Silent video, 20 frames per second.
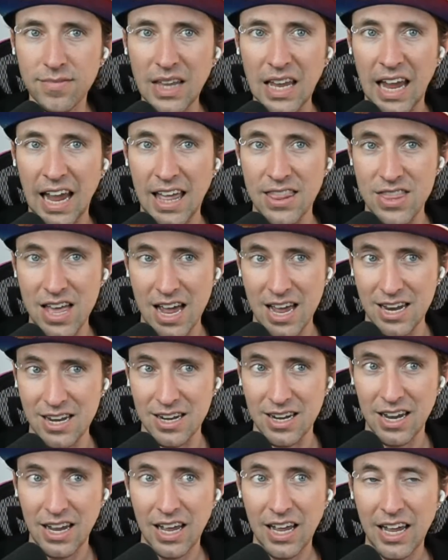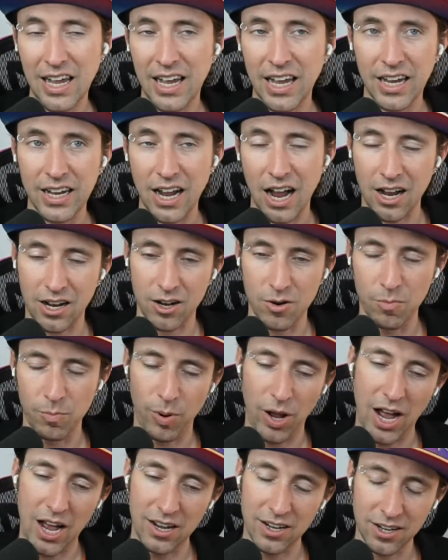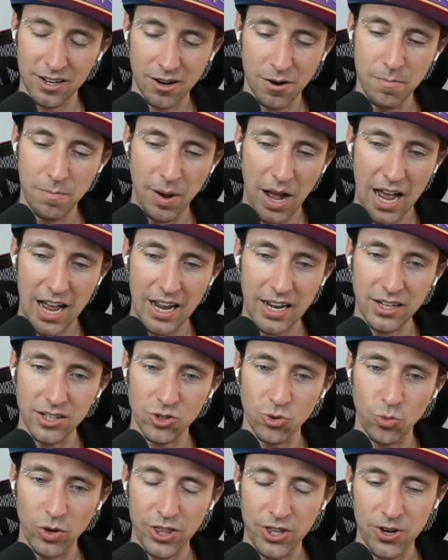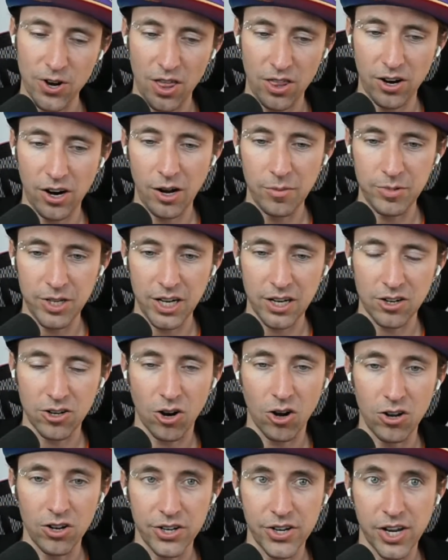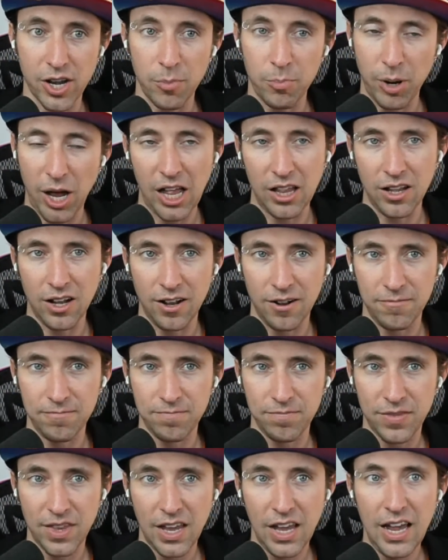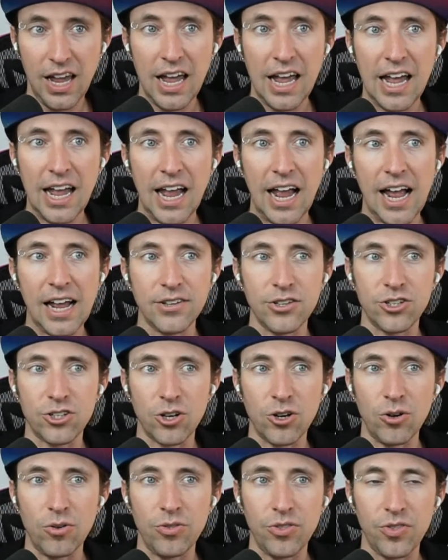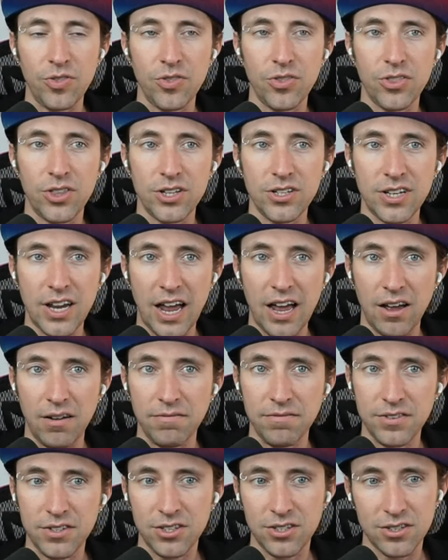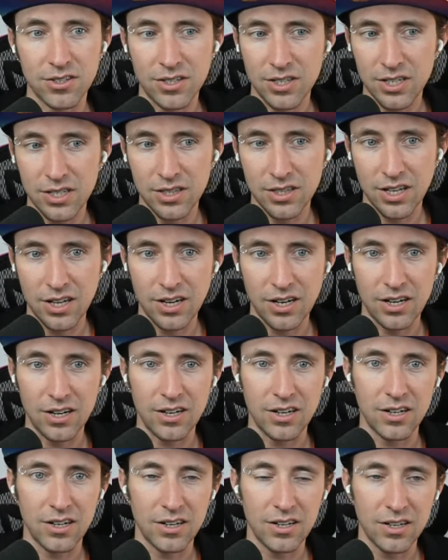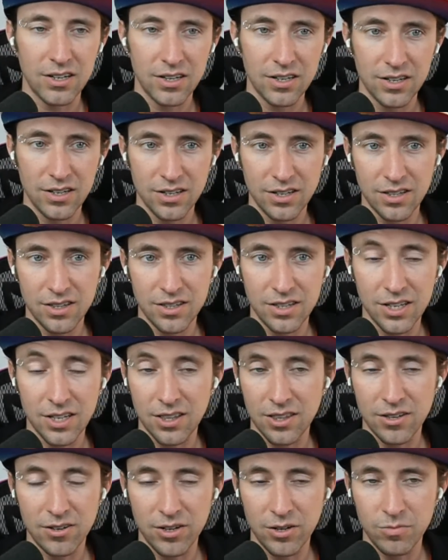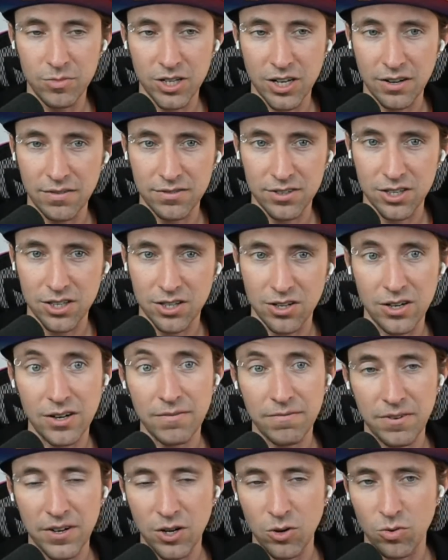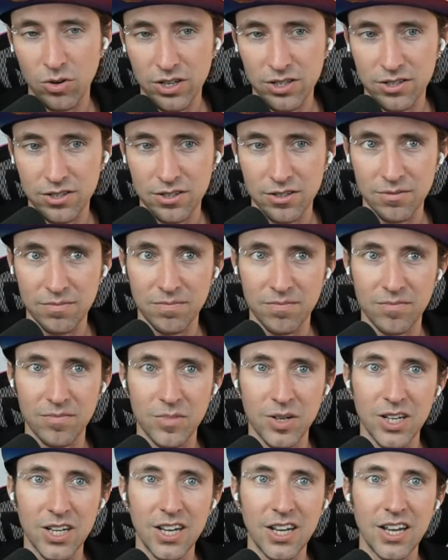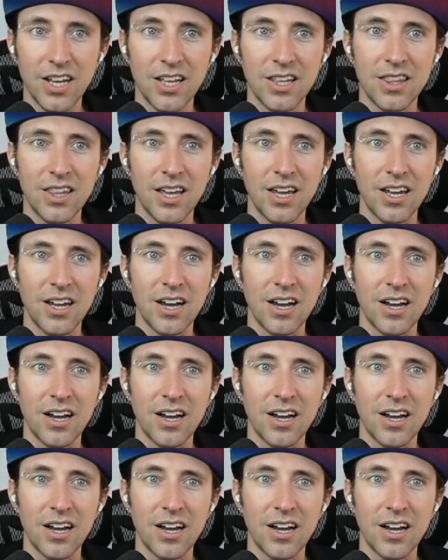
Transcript: And then it got combined with another update called Shapella. And so the devs the Ethereum devs in their infinite wisdom, they